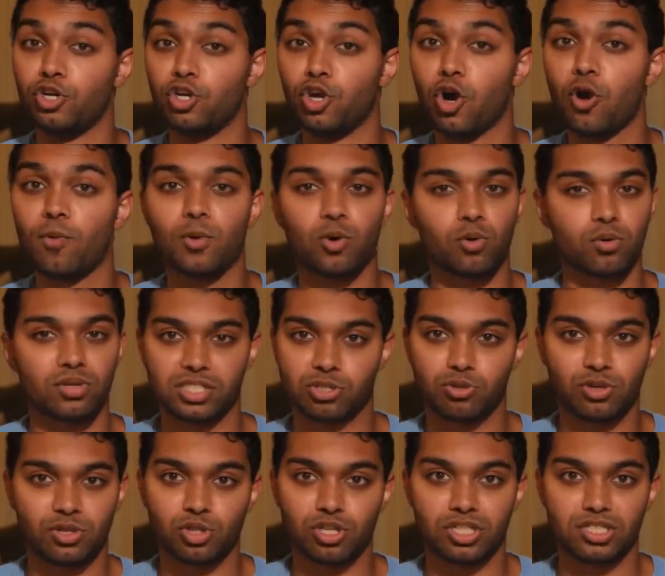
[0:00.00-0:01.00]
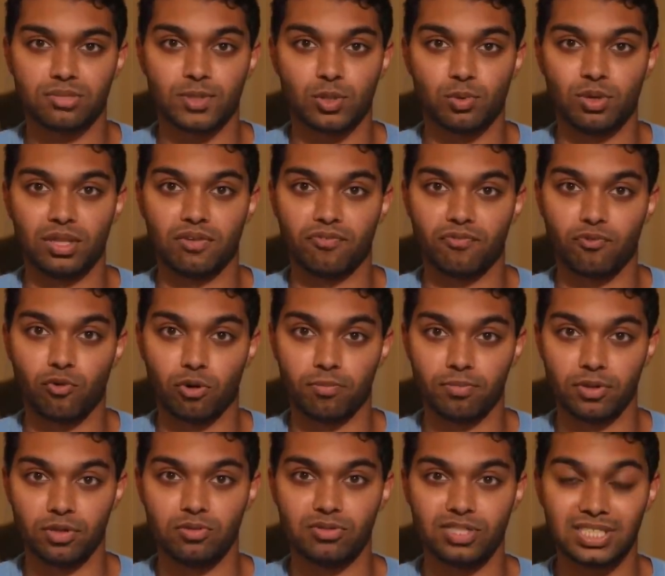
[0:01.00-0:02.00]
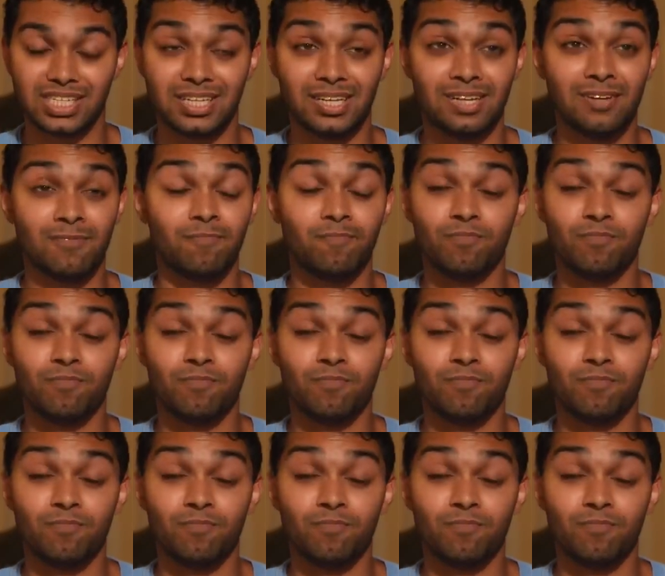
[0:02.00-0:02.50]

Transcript: no more restrictions between the four blues,